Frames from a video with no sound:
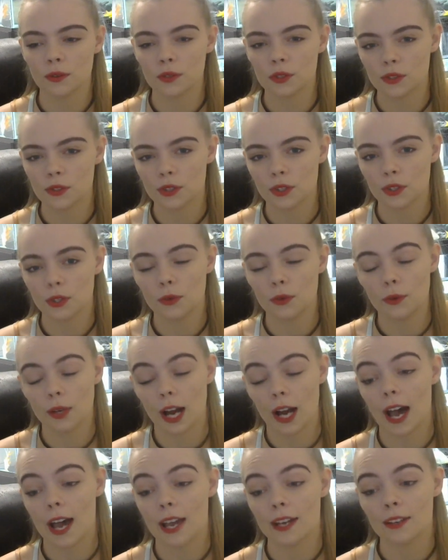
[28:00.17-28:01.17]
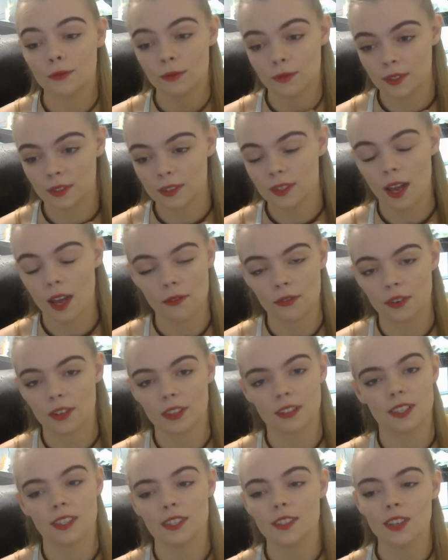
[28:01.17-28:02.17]
you to, when I
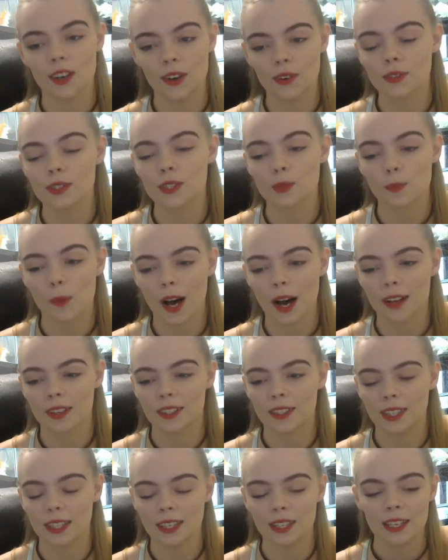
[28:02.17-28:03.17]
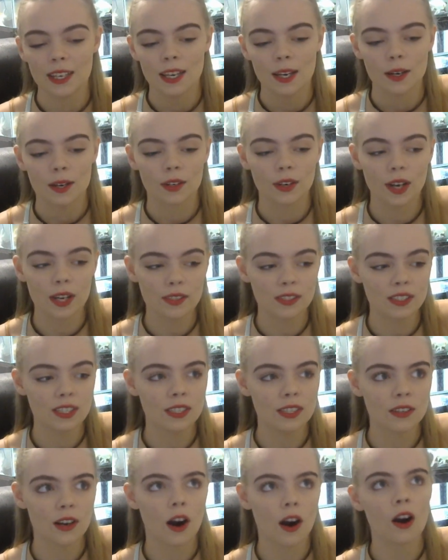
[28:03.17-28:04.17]
definitely don't spot clean.
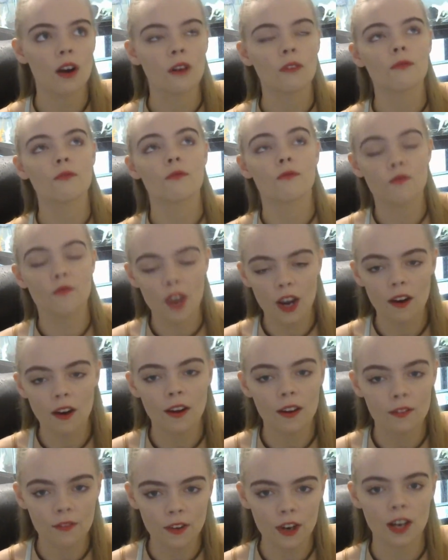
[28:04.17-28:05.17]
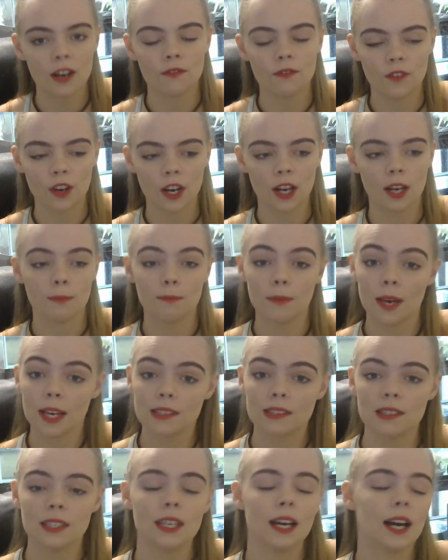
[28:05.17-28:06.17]
Cresties are very, very, very
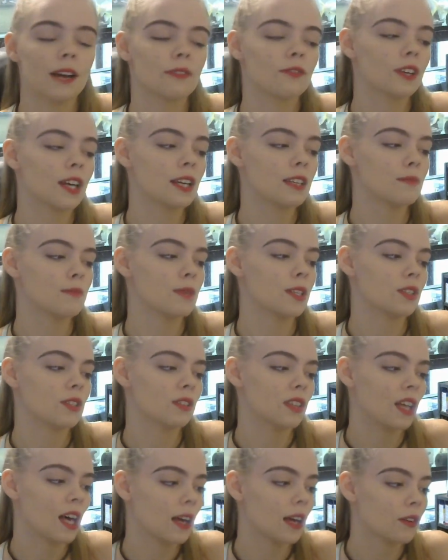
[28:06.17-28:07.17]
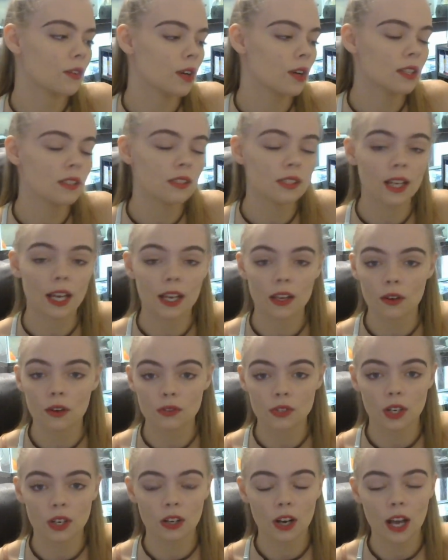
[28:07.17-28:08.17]
messy. I forgot to mention that. Crested
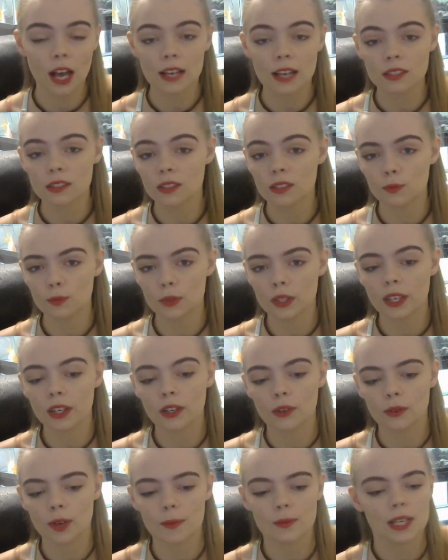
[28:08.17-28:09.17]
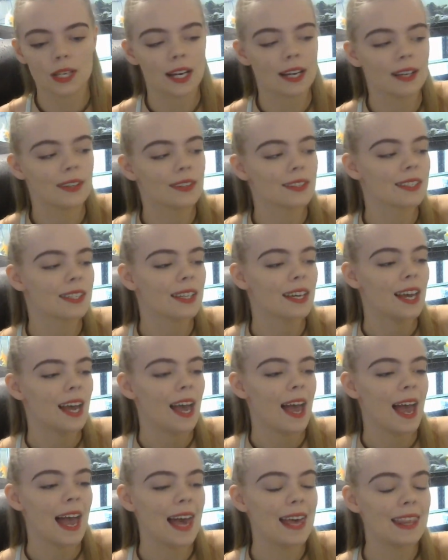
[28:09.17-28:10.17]
geckos are excellent beginner reptiles,
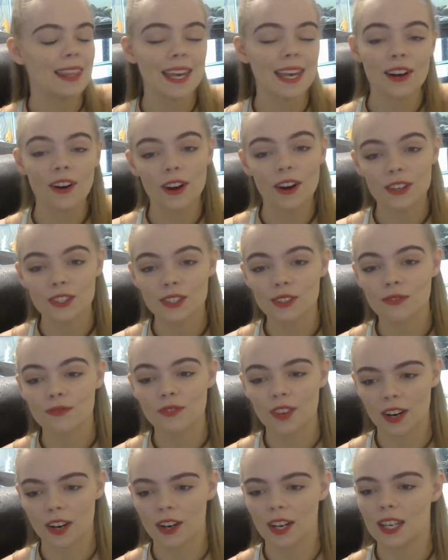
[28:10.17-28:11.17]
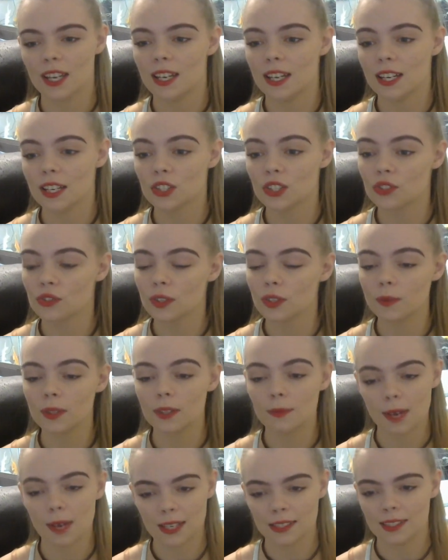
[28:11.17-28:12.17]
and they are also very,
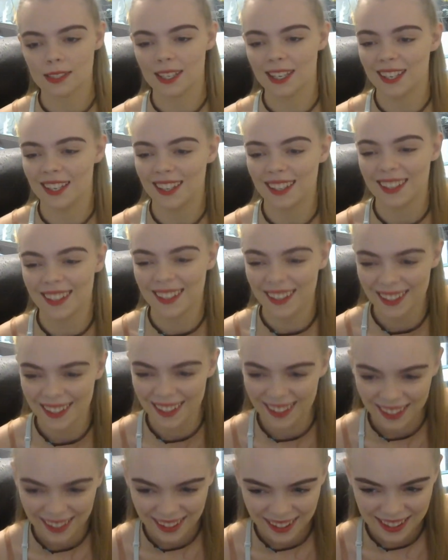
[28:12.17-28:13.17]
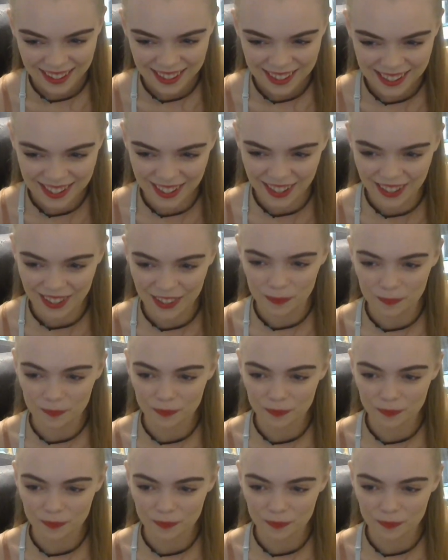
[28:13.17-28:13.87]
extremely messy. So,